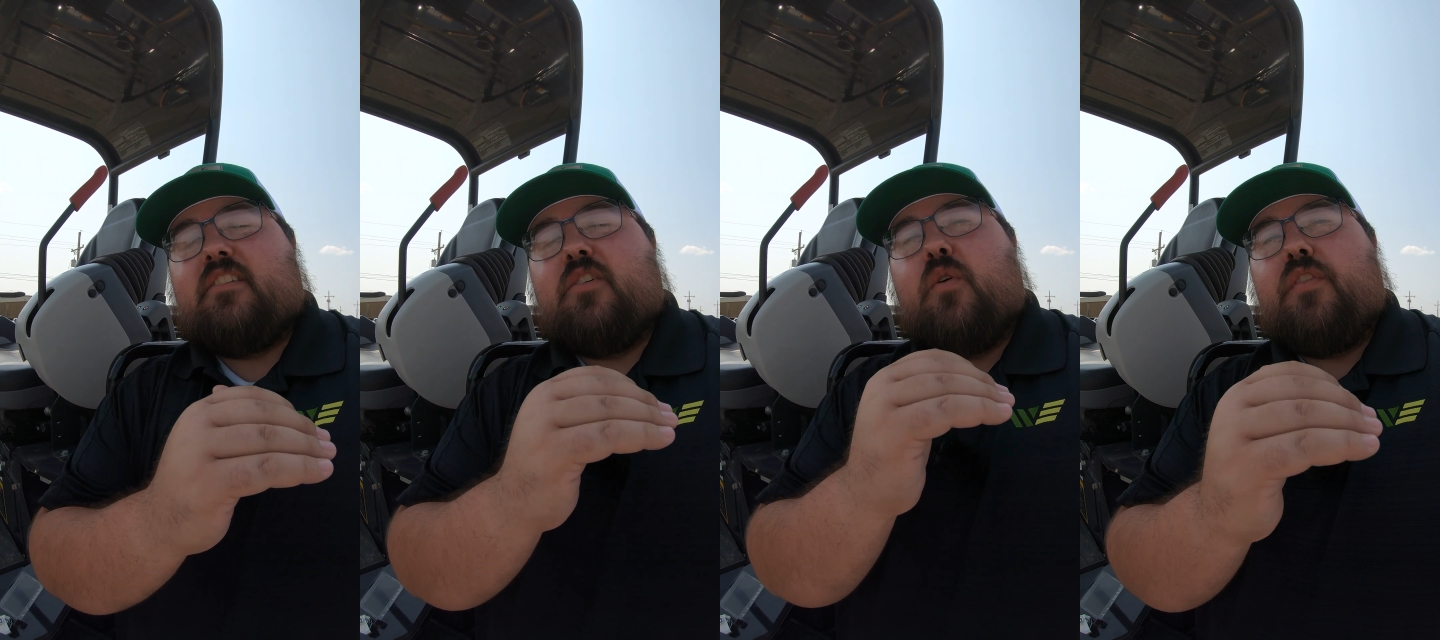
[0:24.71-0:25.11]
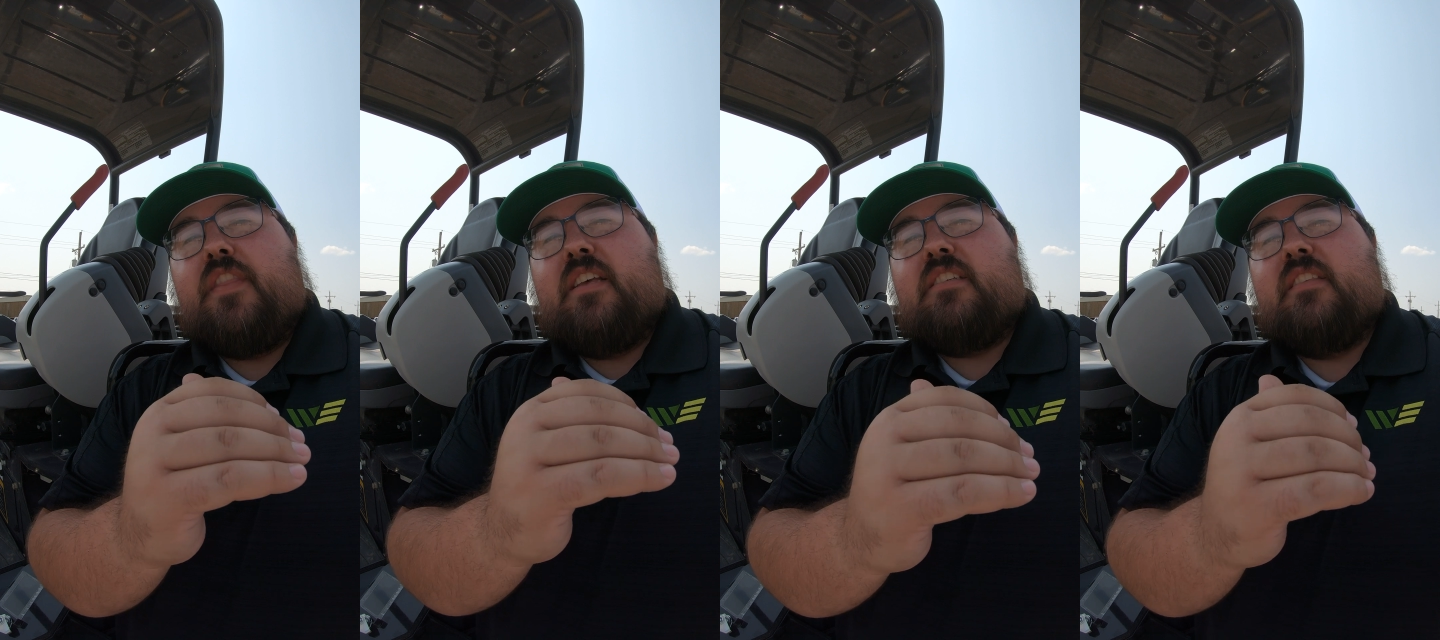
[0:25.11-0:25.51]
So on
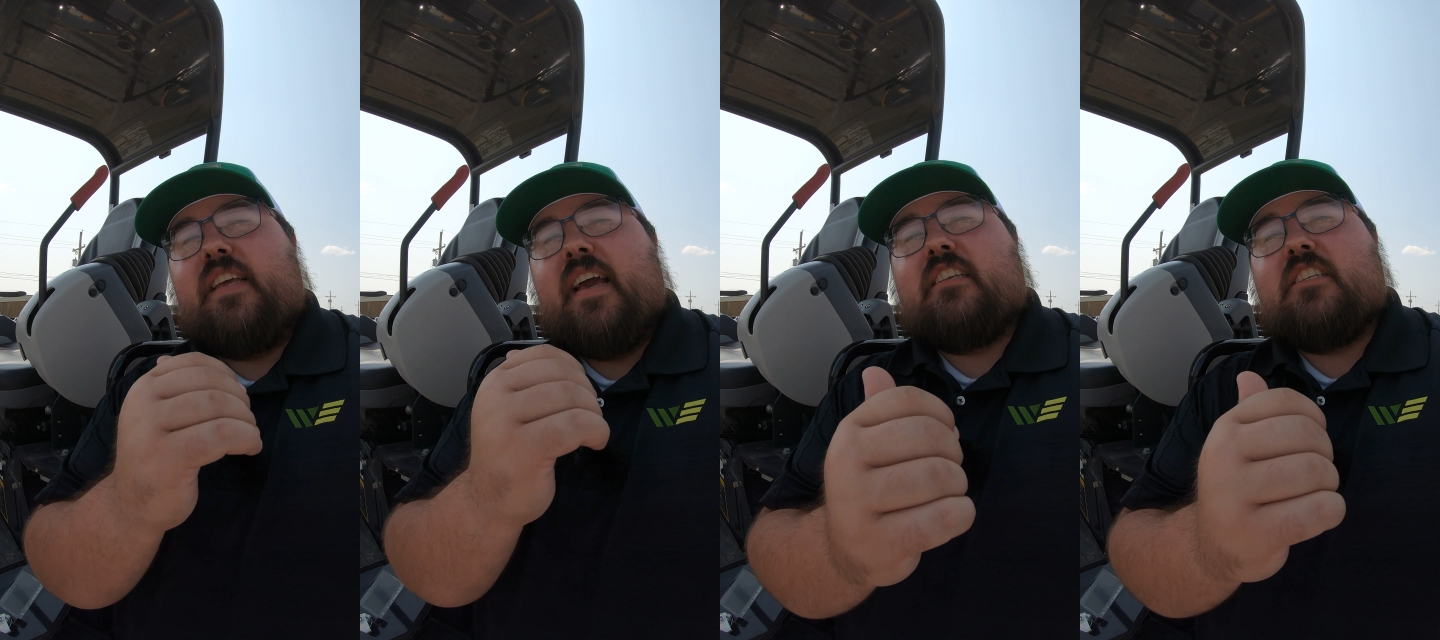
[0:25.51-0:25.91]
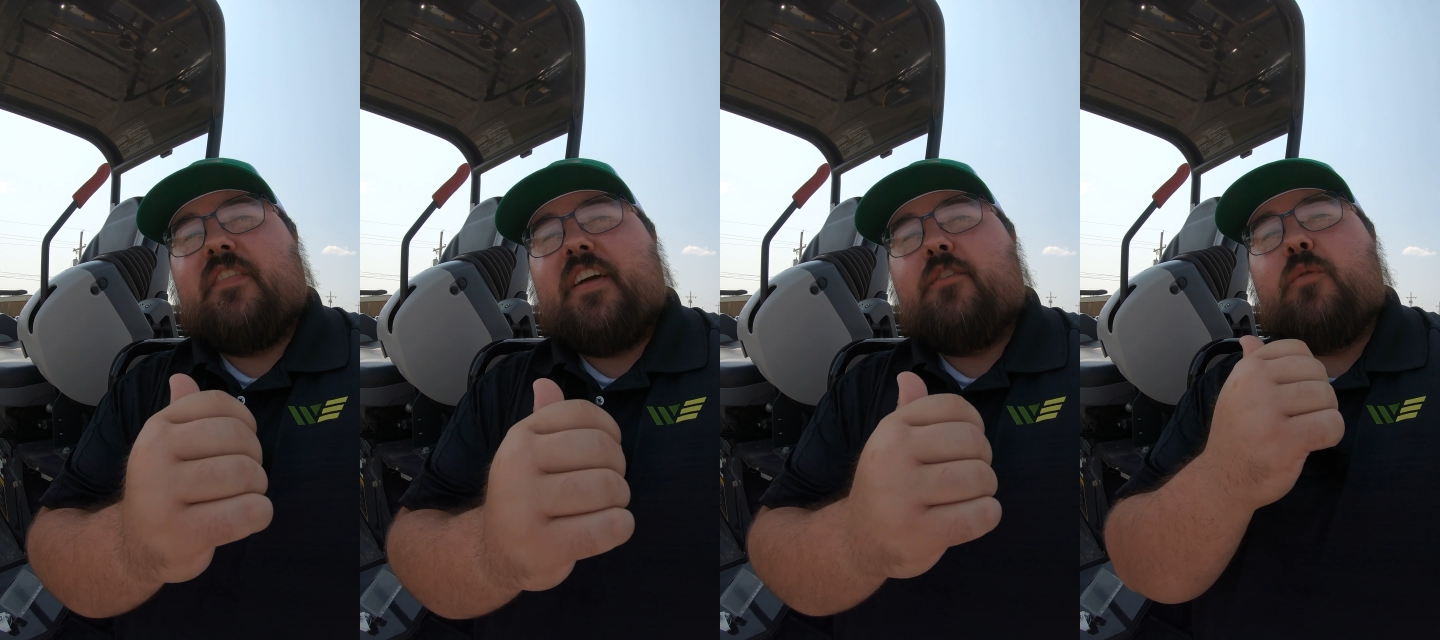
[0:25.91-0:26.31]
this, the
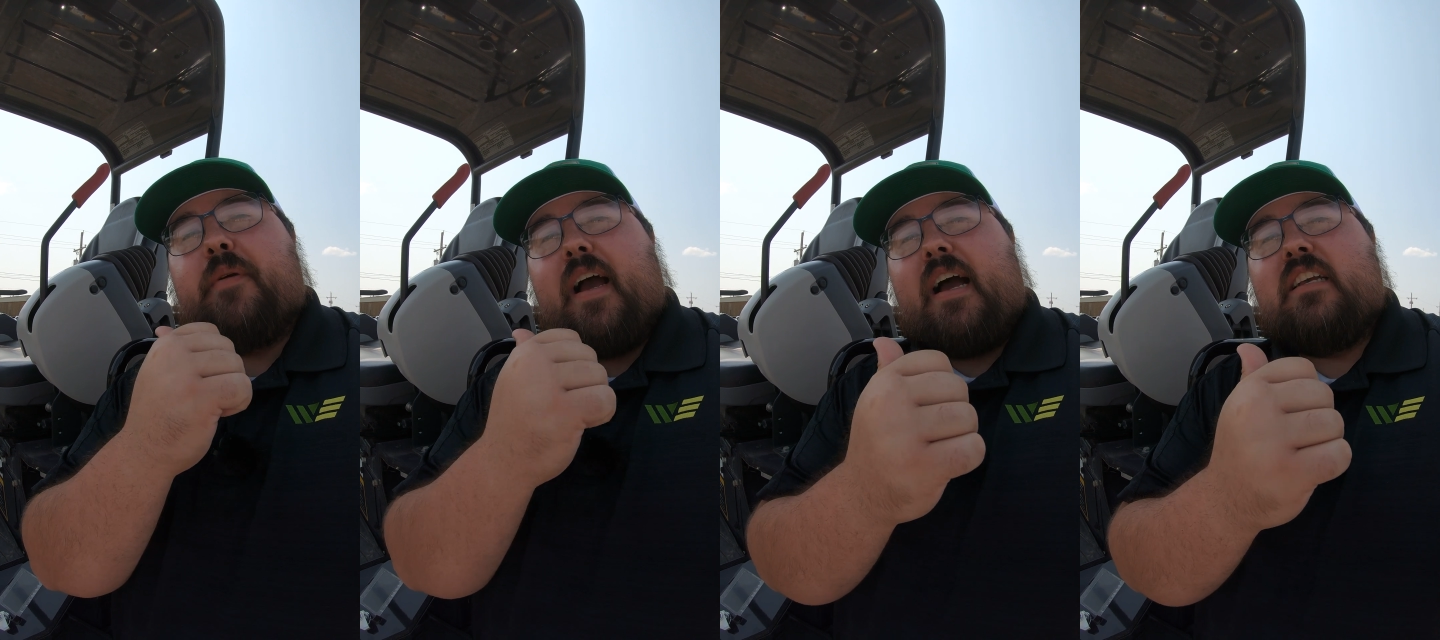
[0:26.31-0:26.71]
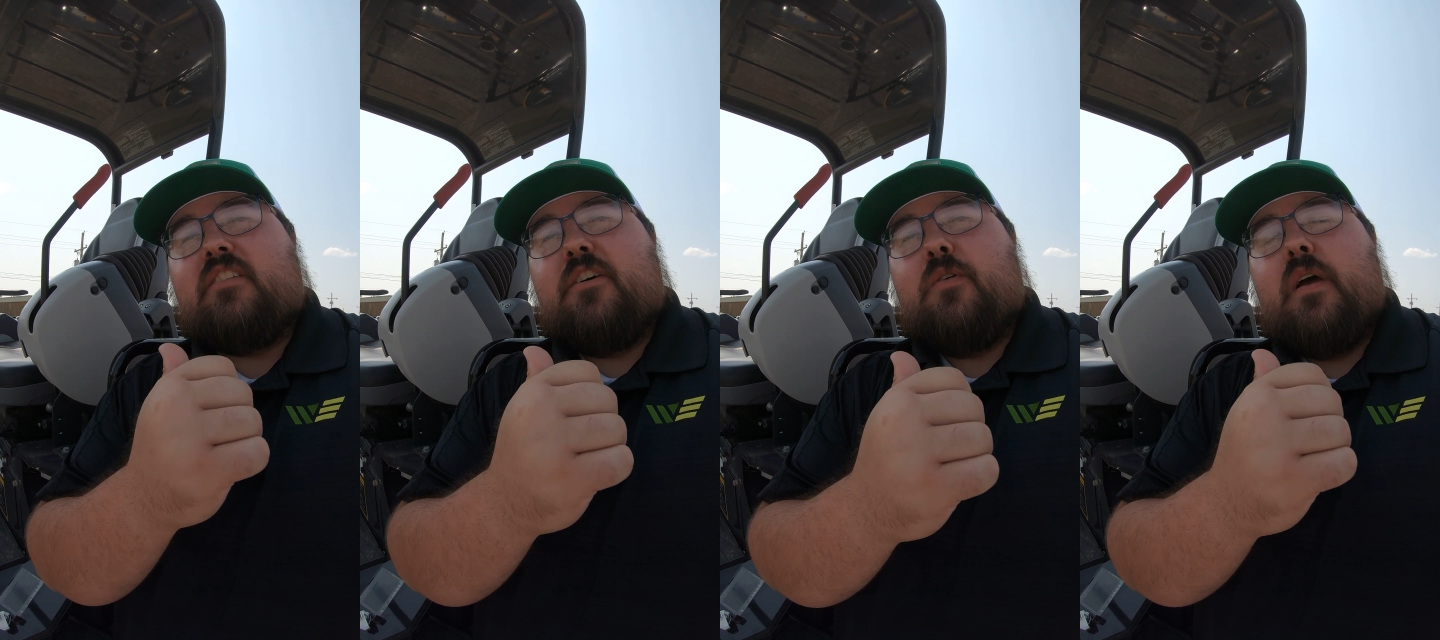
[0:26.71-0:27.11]
excavator would be
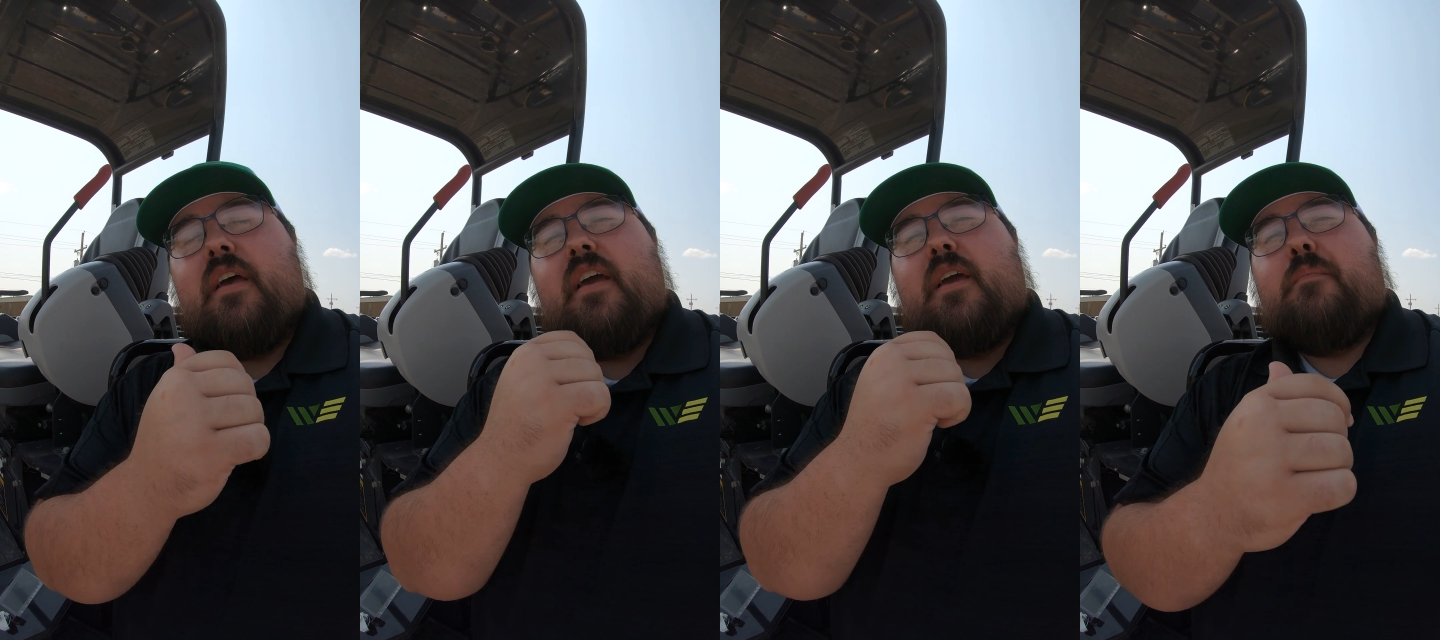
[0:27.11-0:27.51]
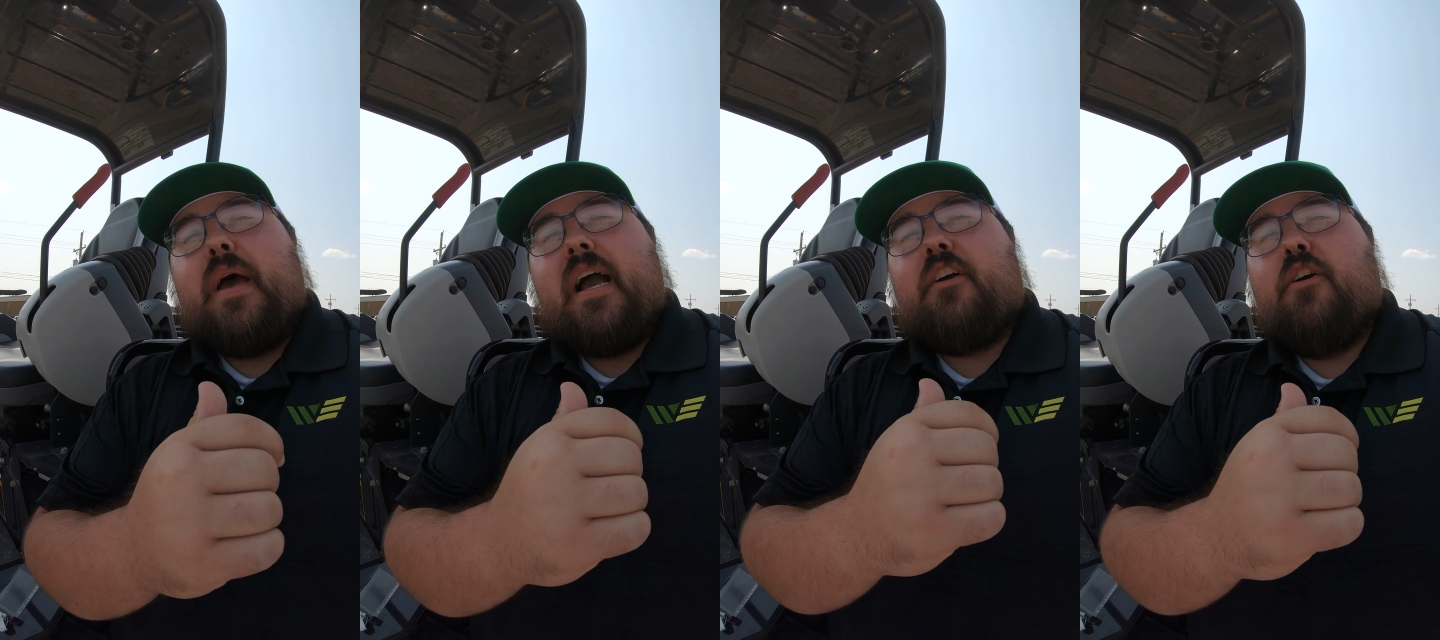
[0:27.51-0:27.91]
ISO and
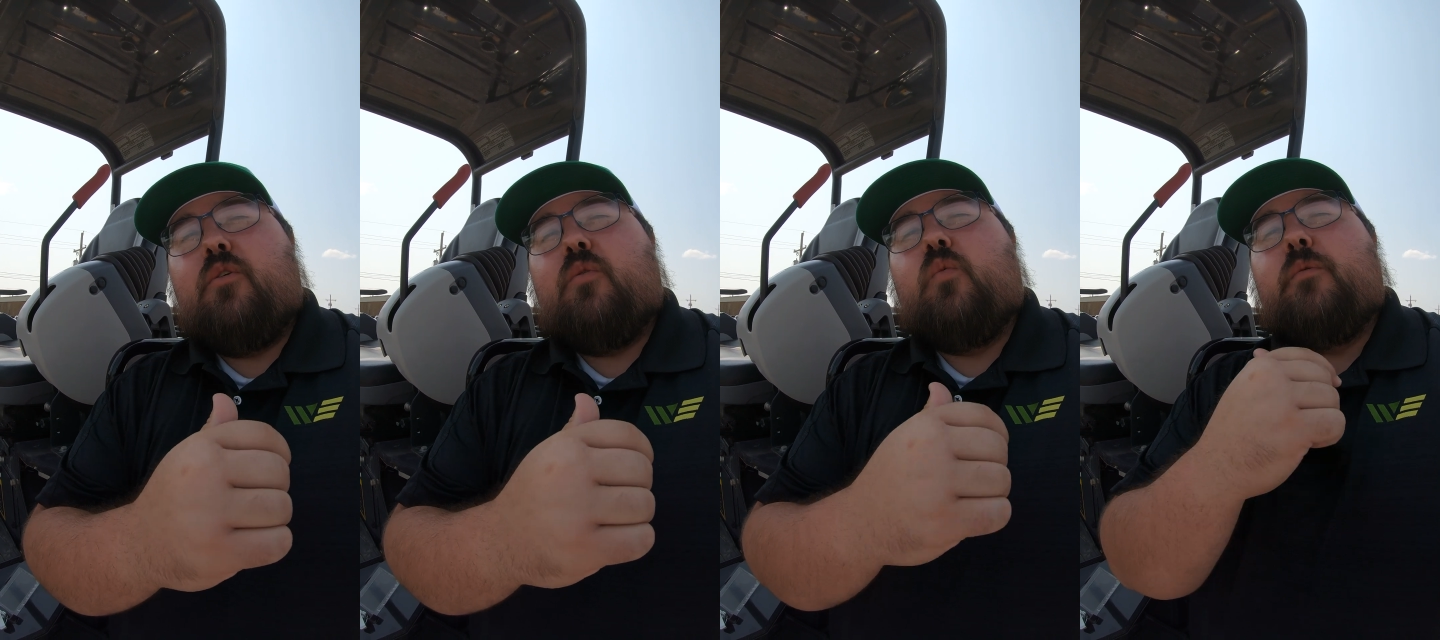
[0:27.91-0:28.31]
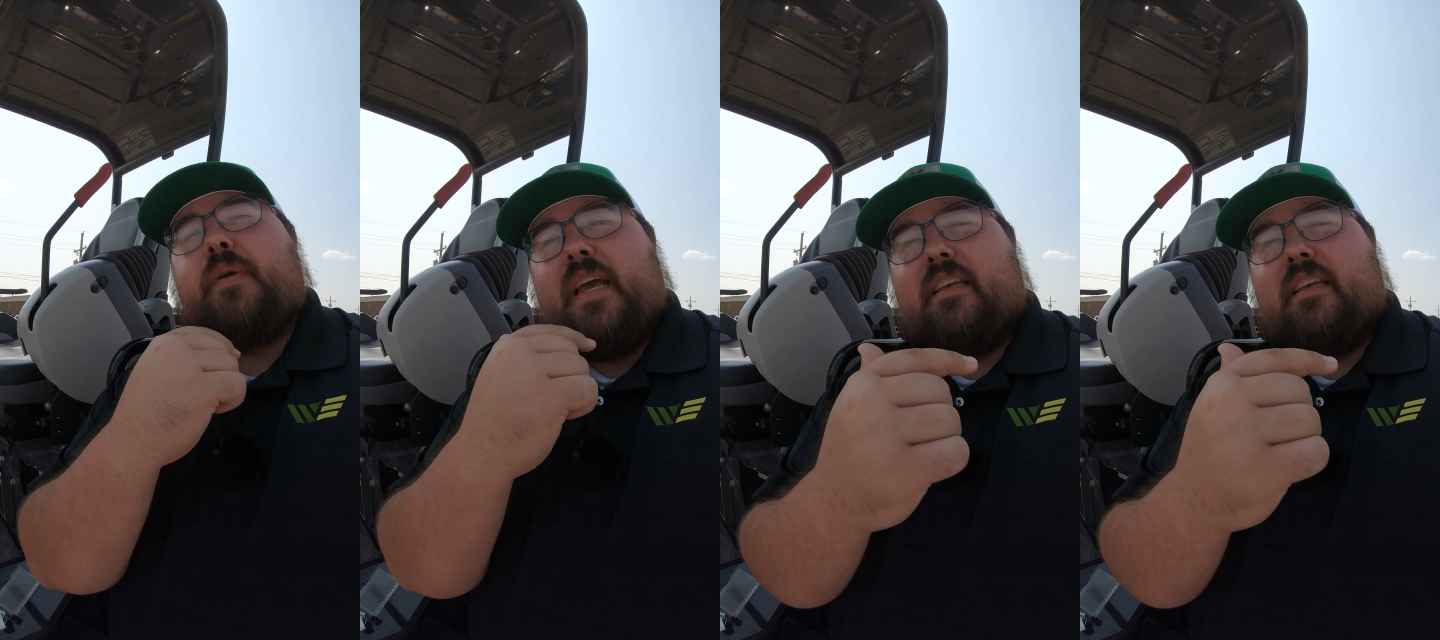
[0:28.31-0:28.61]
backhoe would be